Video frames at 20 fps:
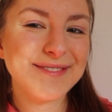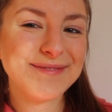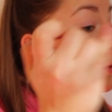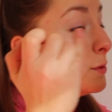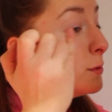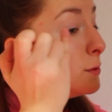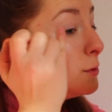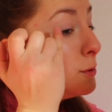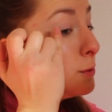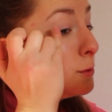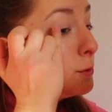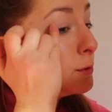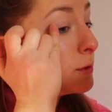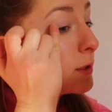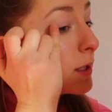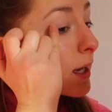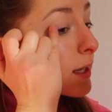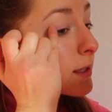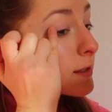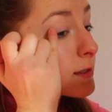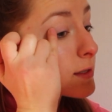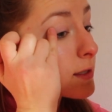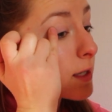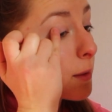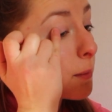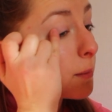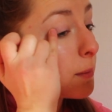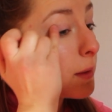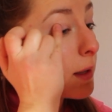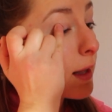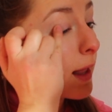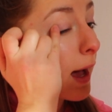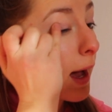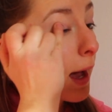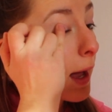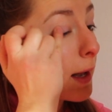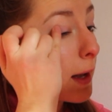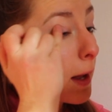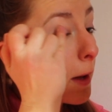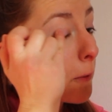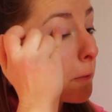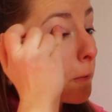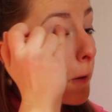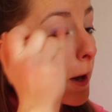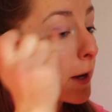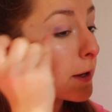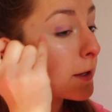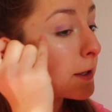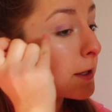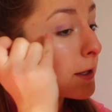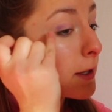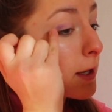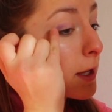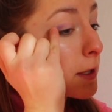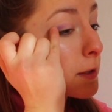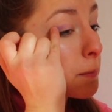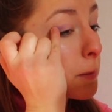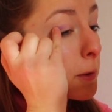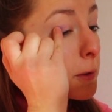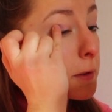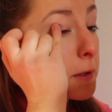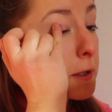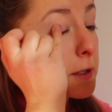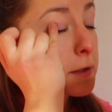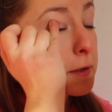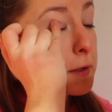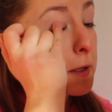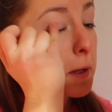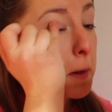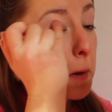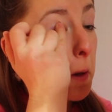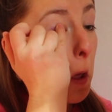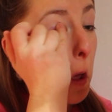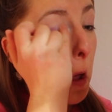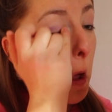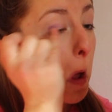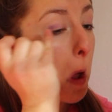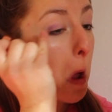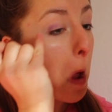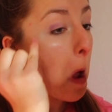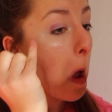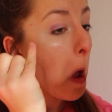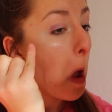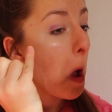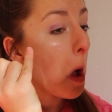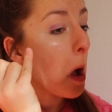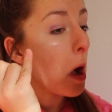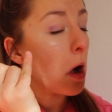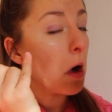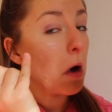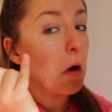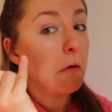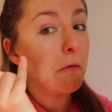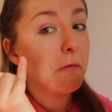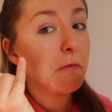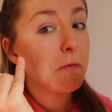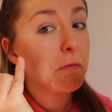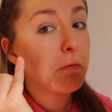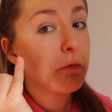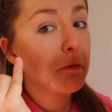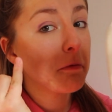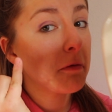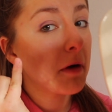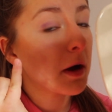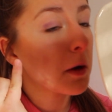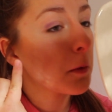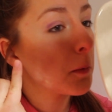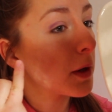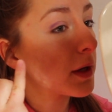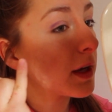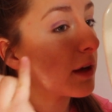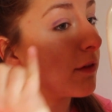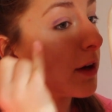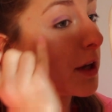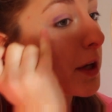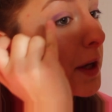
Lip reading: Ooh, got some lilac right here. Let's put this in the... Oh fuck, what have I